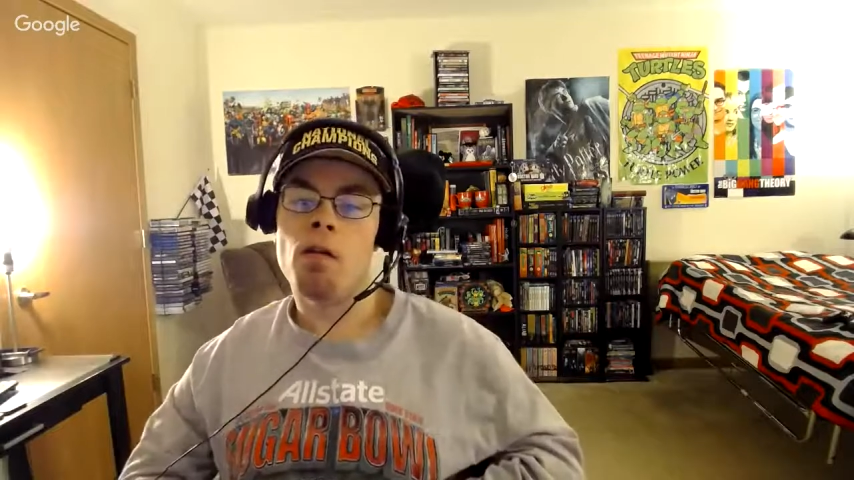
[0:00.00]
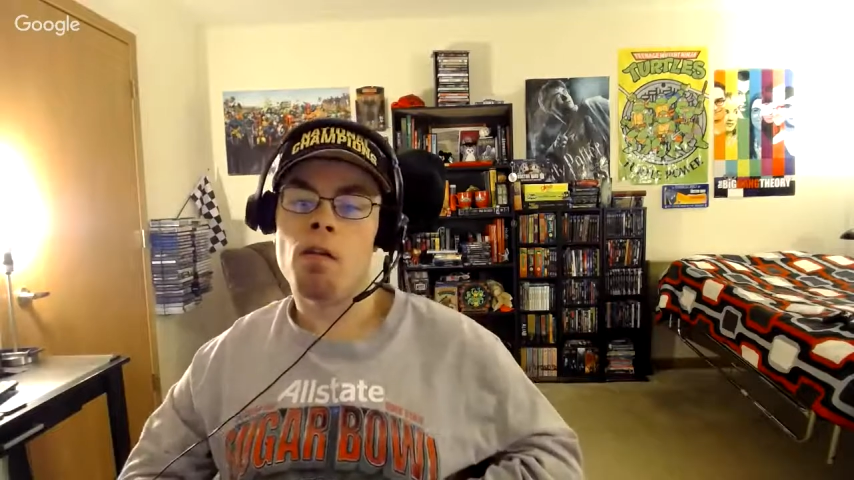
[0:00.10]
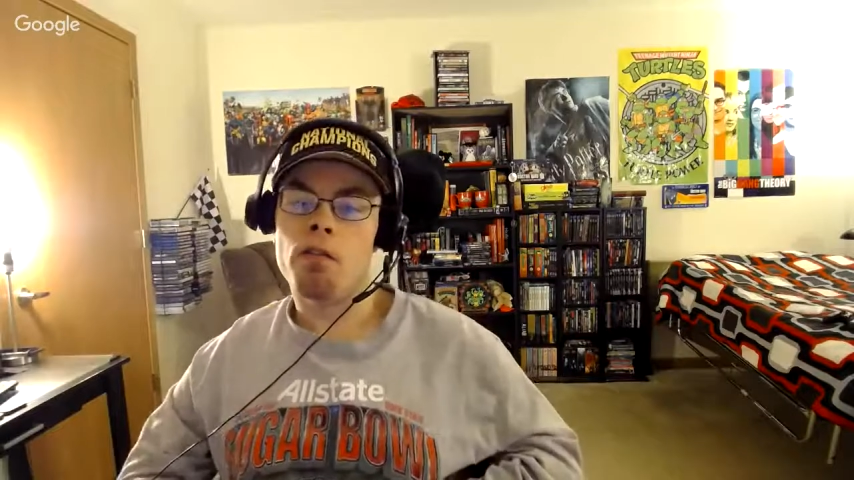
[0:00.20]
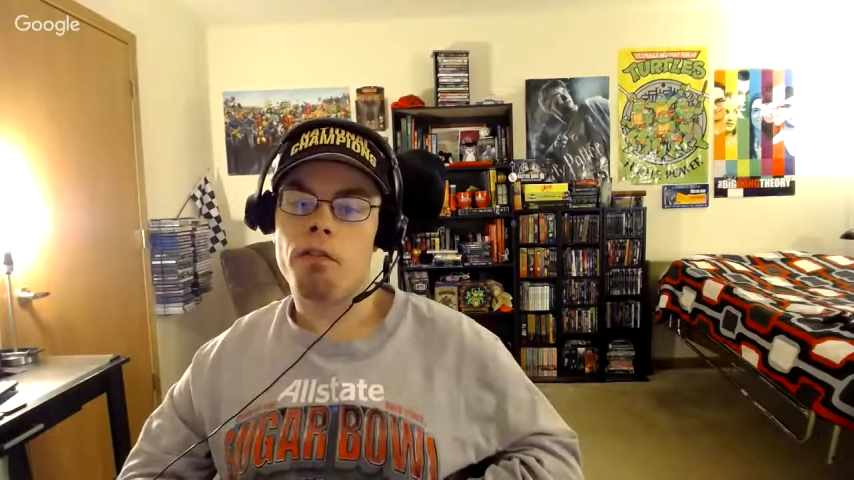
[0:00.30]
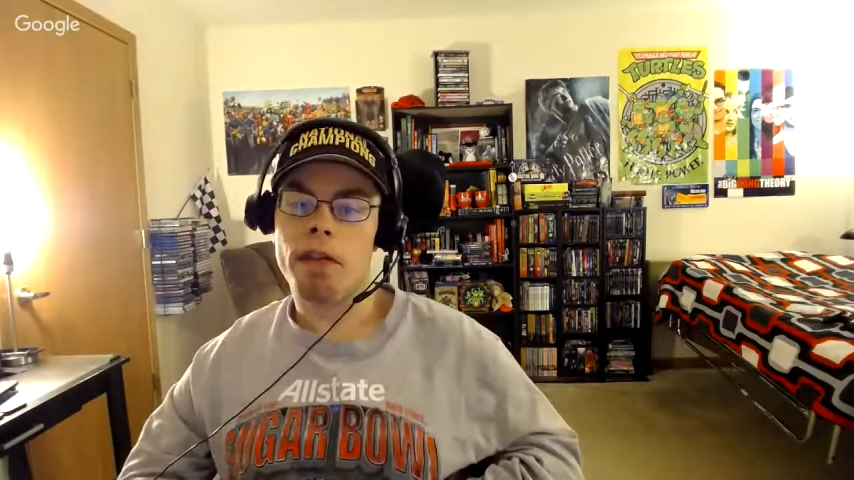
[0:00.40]

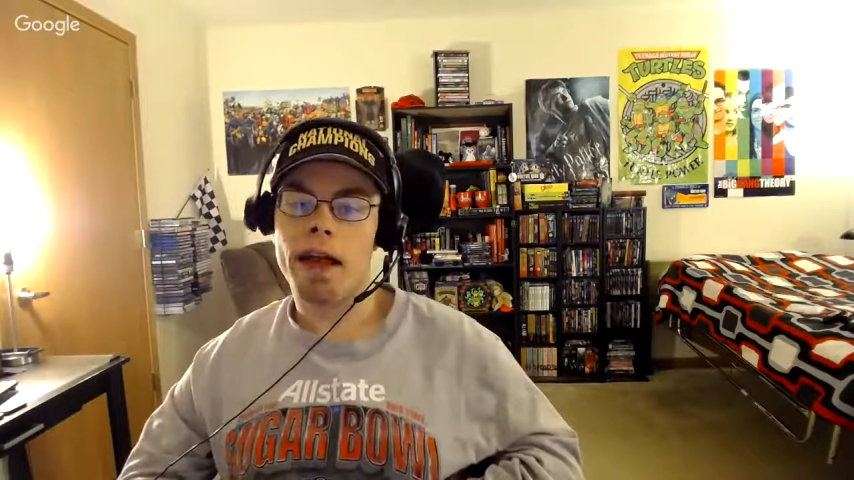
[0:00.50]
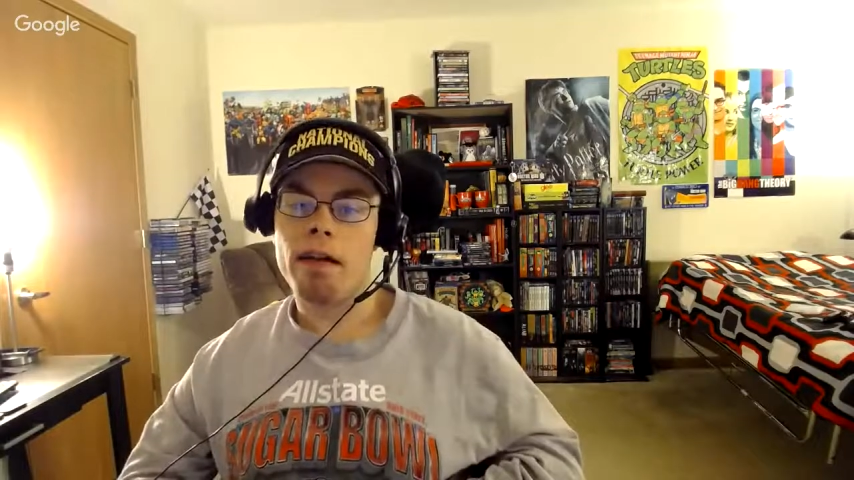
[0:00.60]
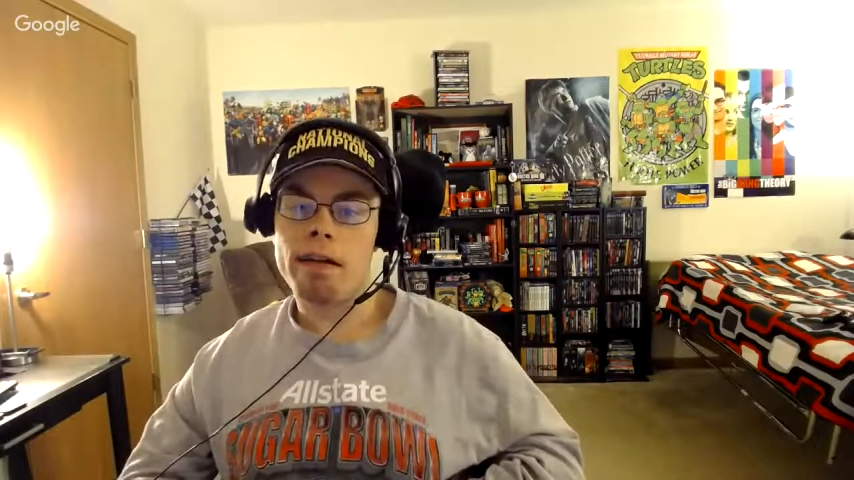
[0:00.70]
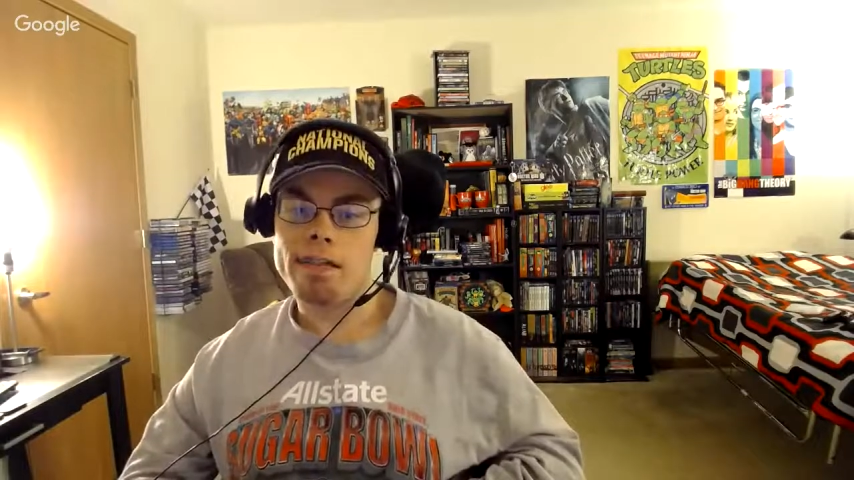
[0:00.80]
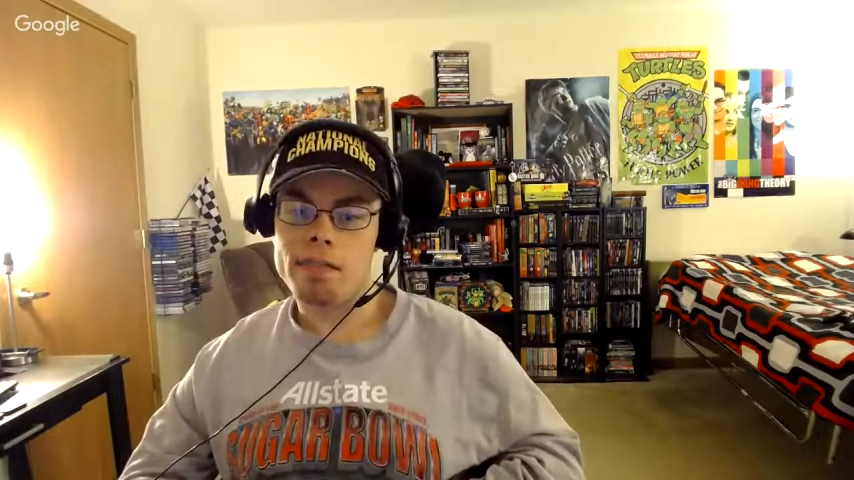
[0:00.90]
for that
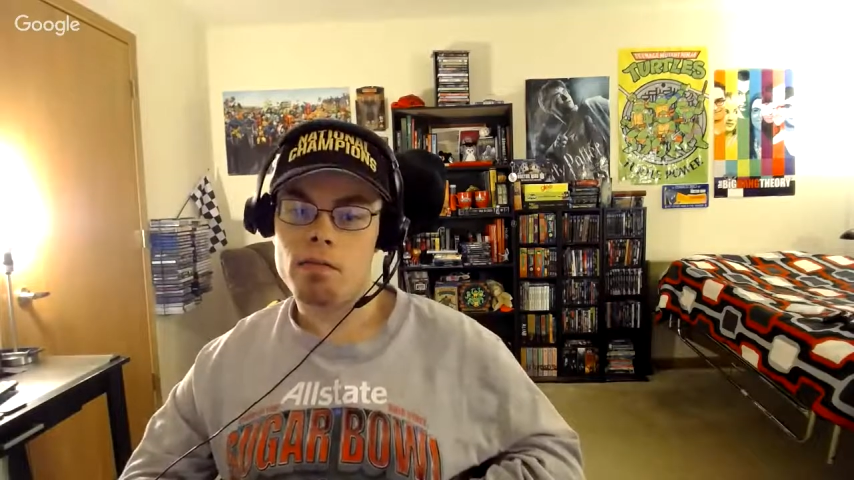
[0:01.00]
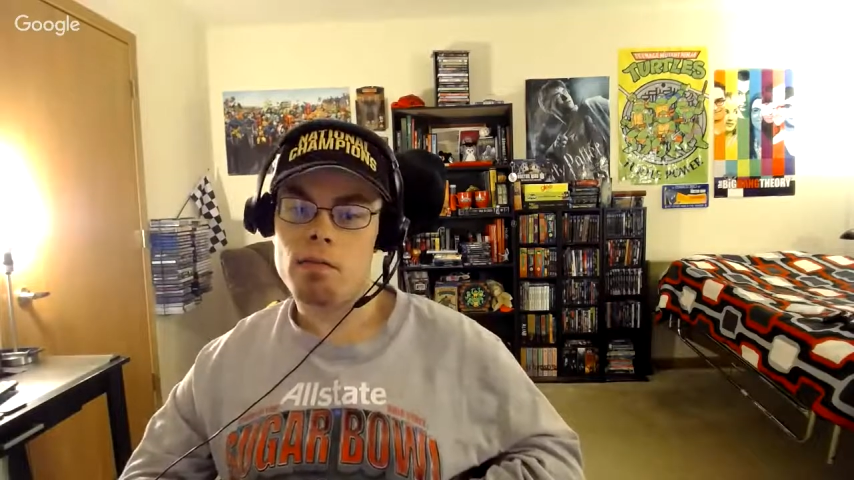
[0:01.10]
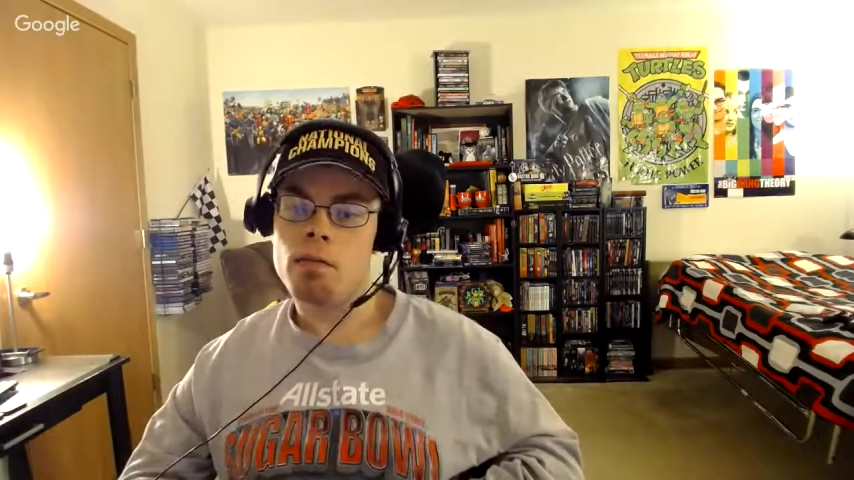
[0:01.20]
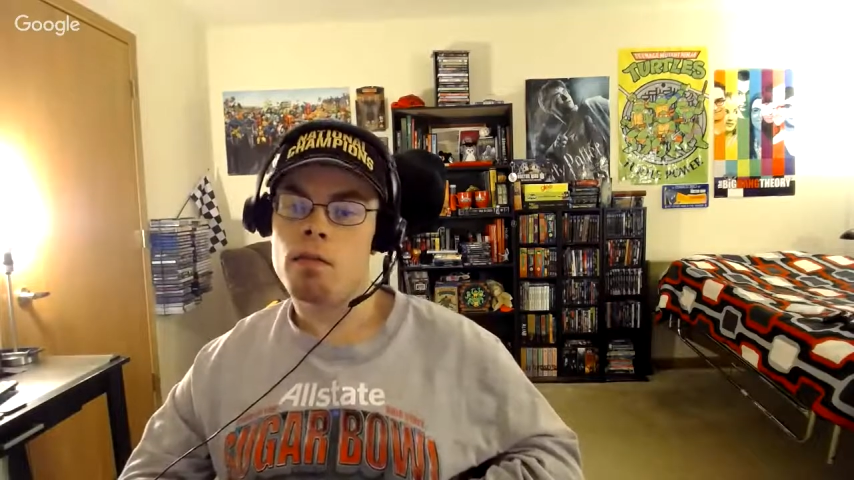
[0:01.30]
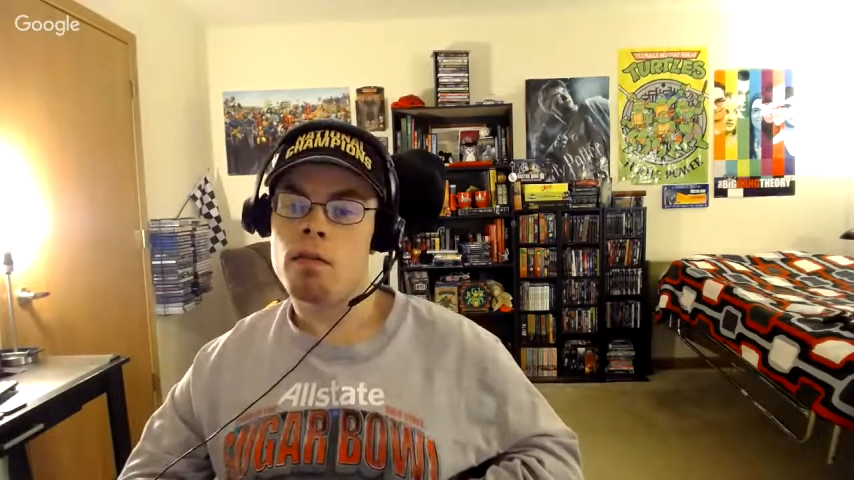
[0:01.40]
reason
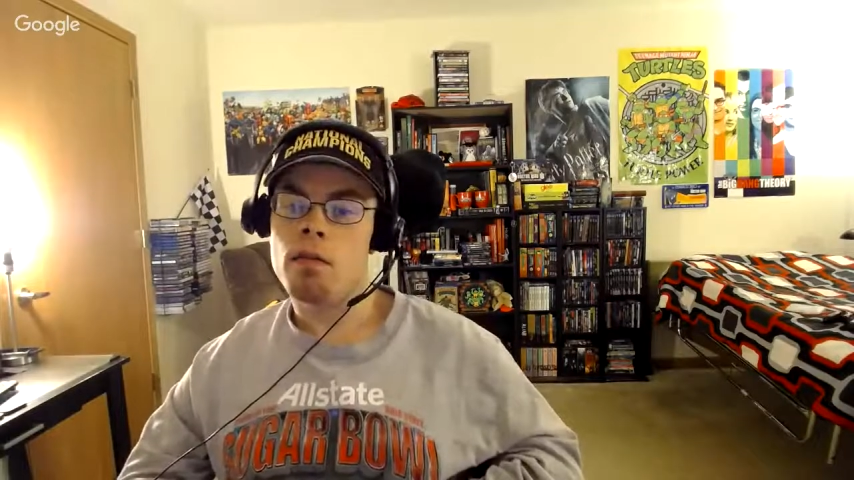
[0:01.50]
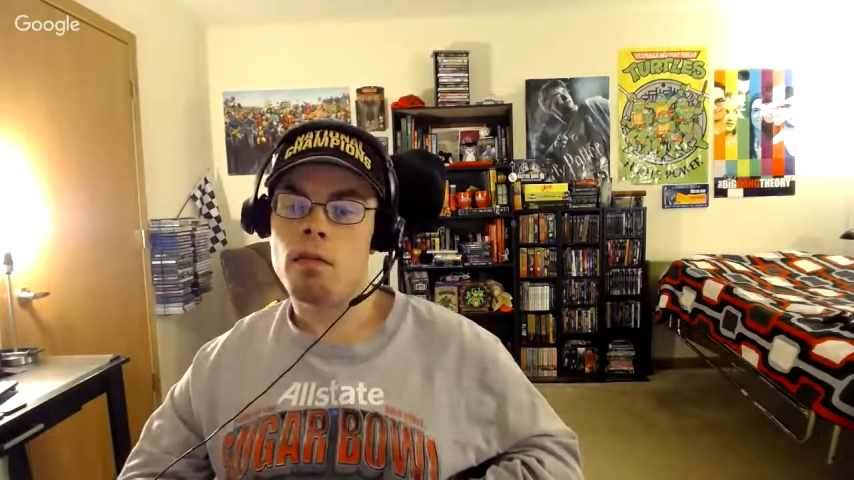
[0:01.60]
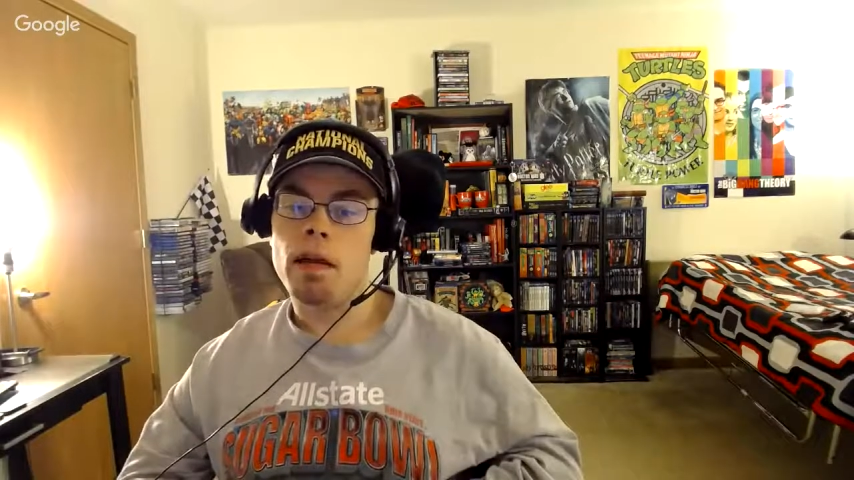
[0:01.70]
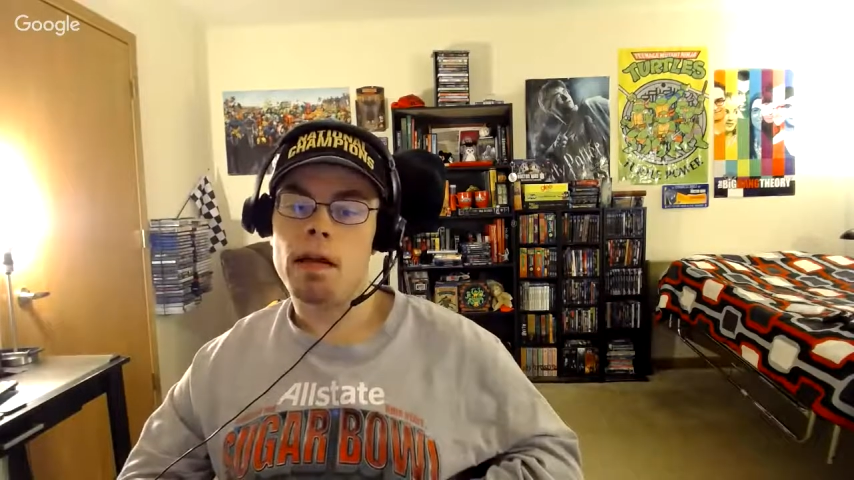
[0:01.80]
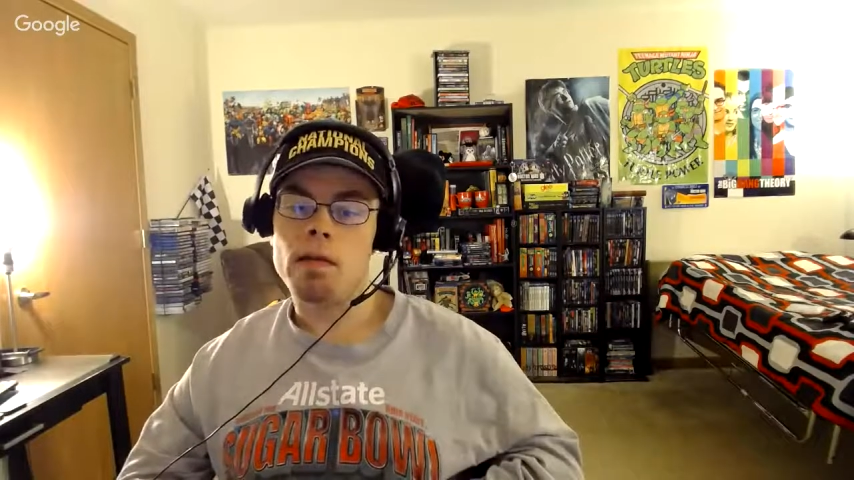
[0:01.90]

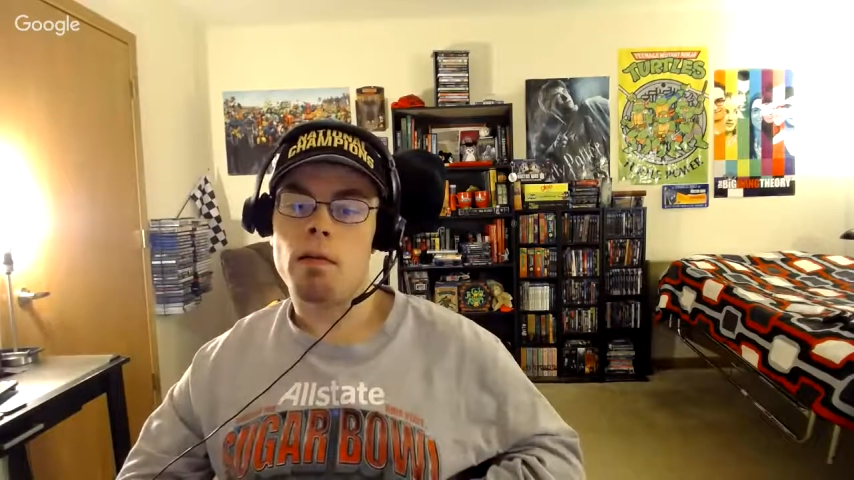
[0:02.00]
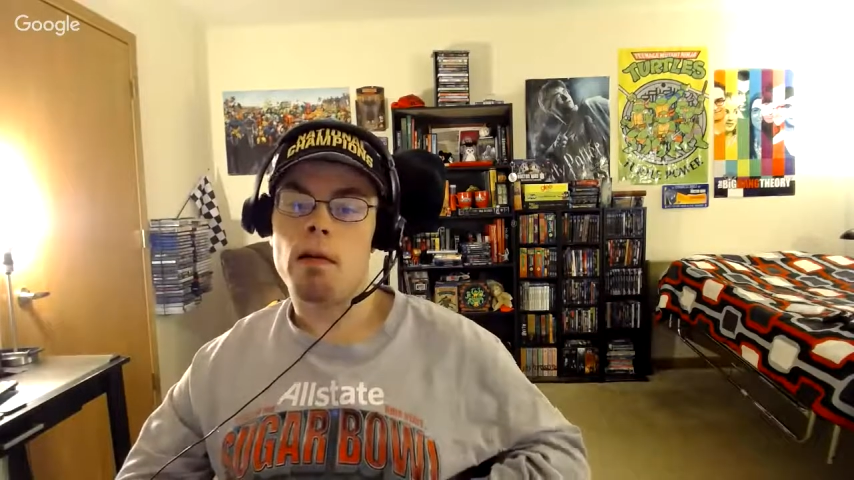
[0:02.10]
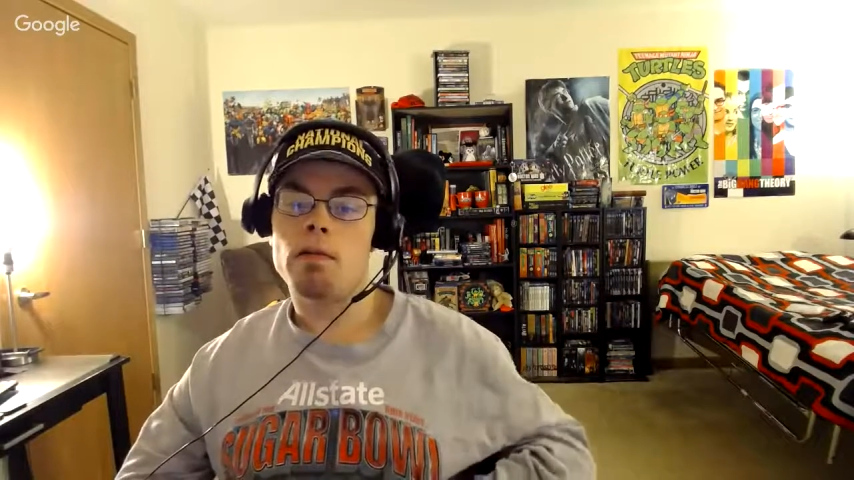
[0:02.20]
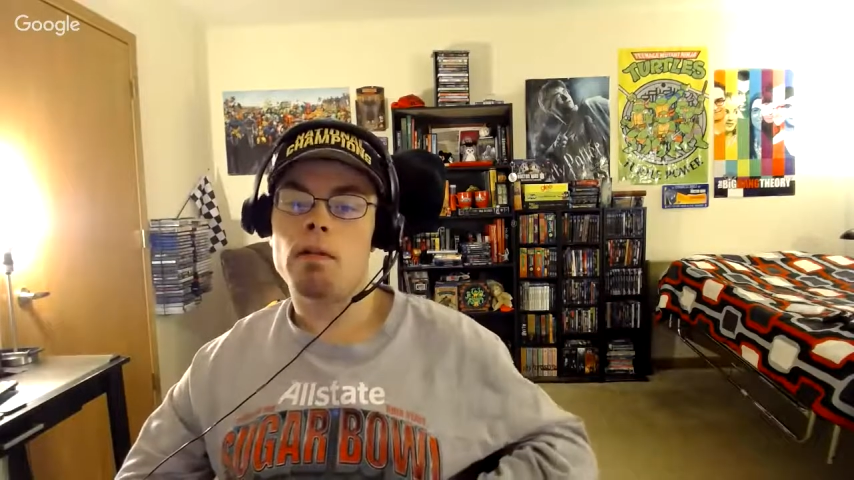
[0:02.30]
as well. So,